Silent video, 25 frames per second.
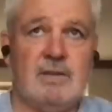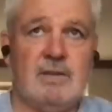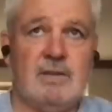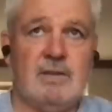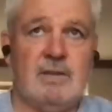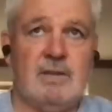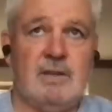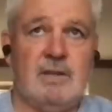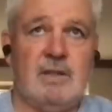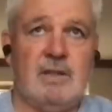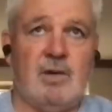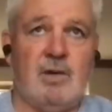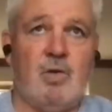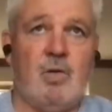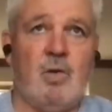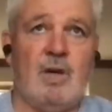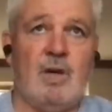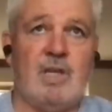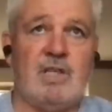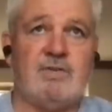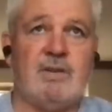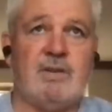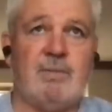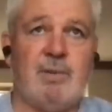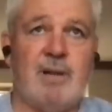You know,
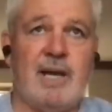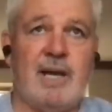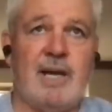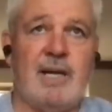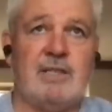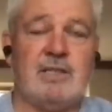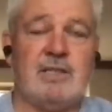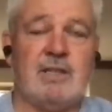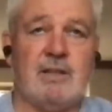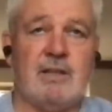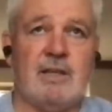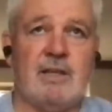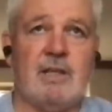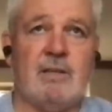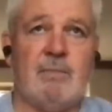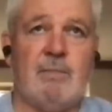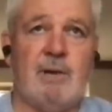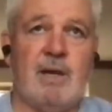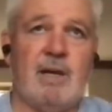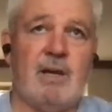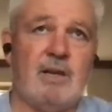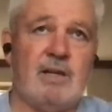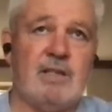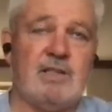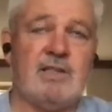always for players to think
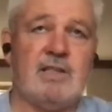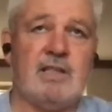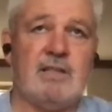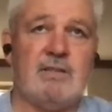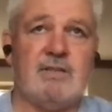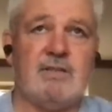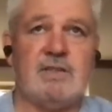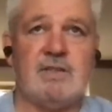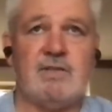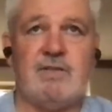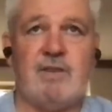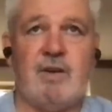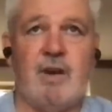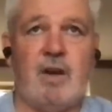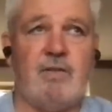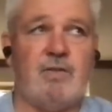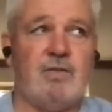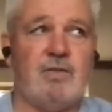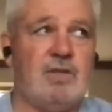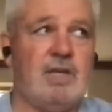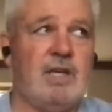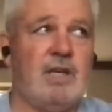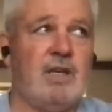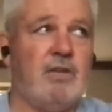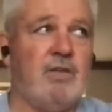about, like you said, if it's five or
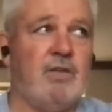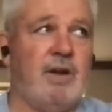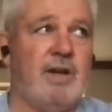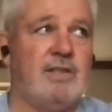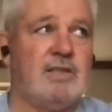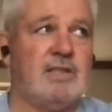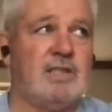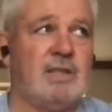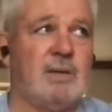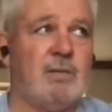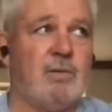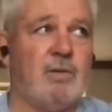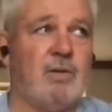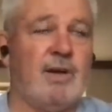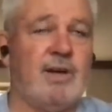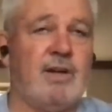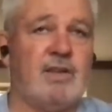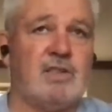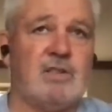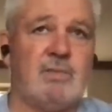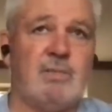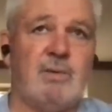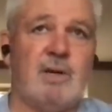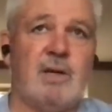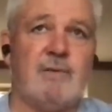ten grand somewhere
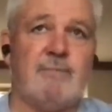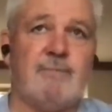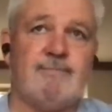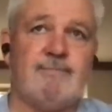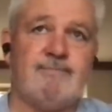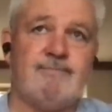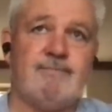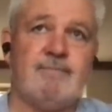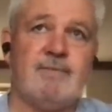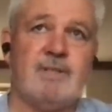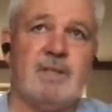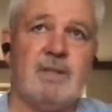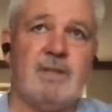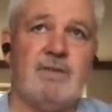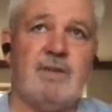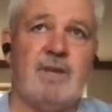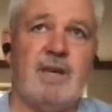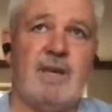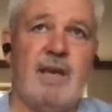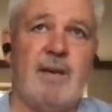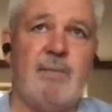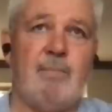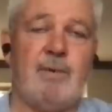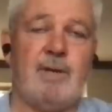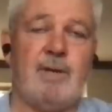else. But if you're
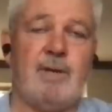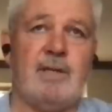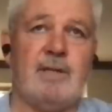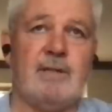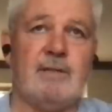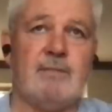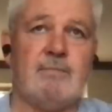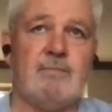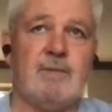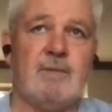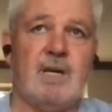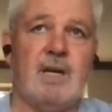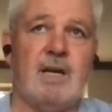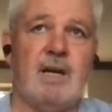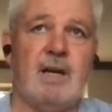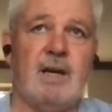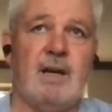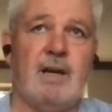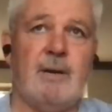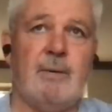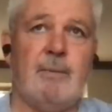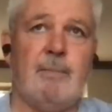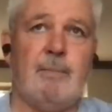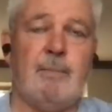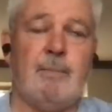happy
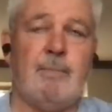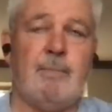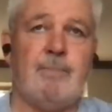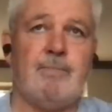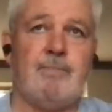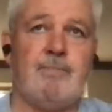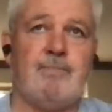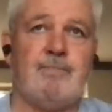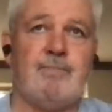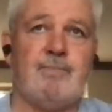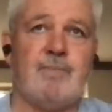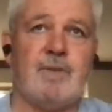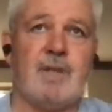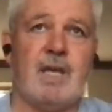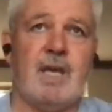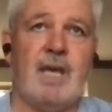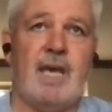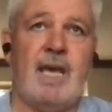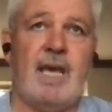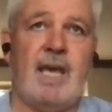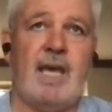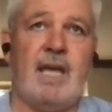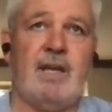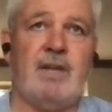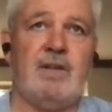um,
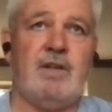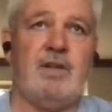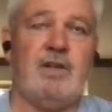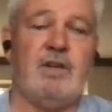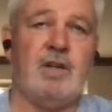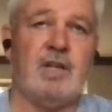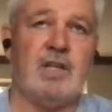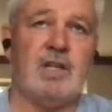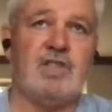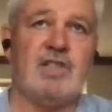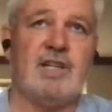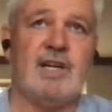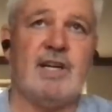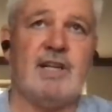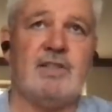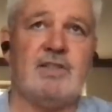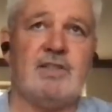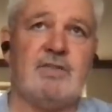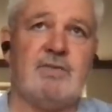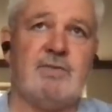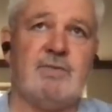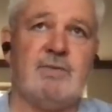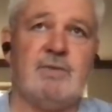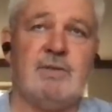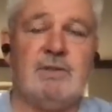and you've got a chance
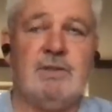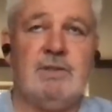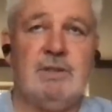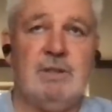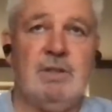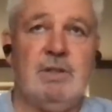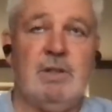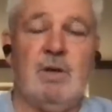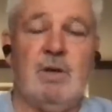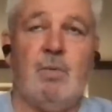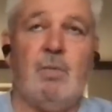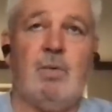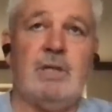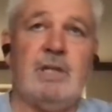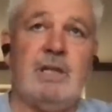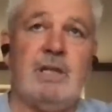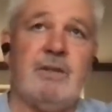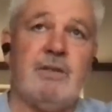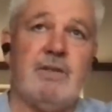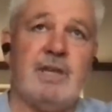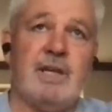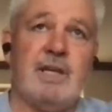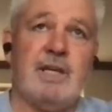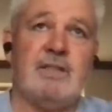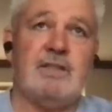of winning
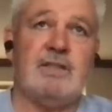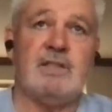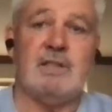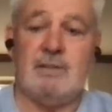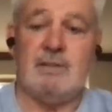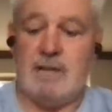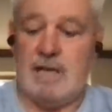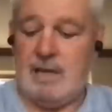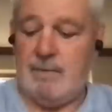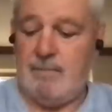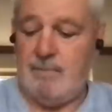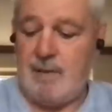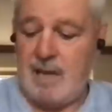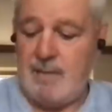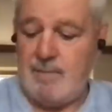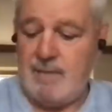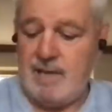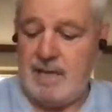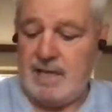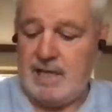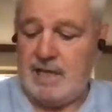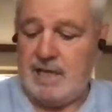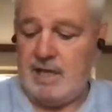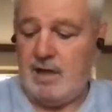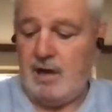things and, and maybe
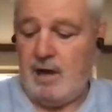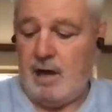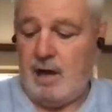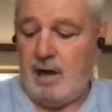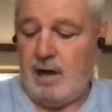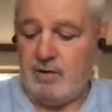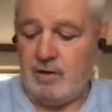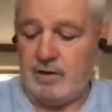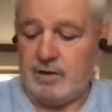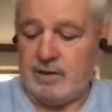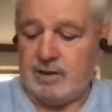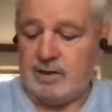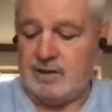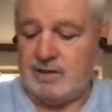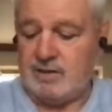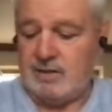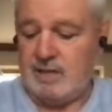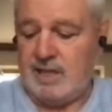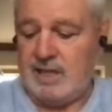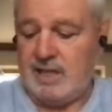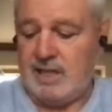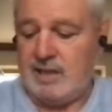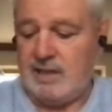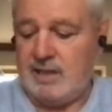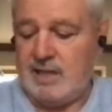getting higher honours,
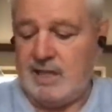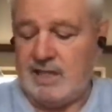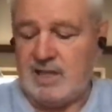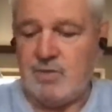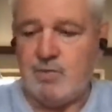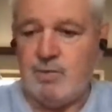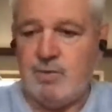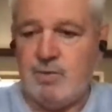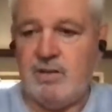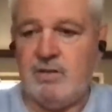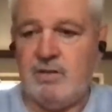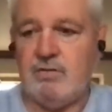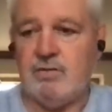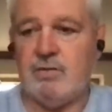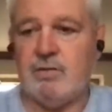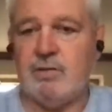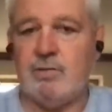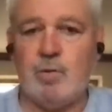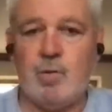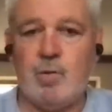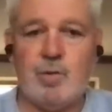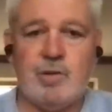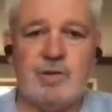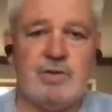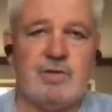then that's where the
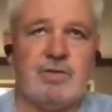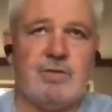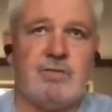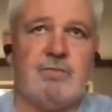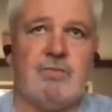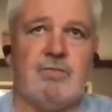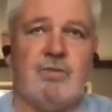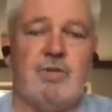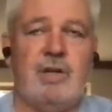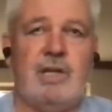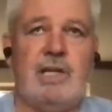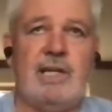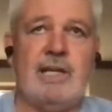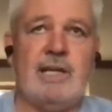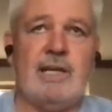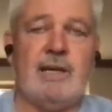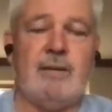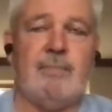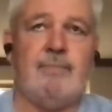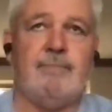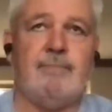rewards really come.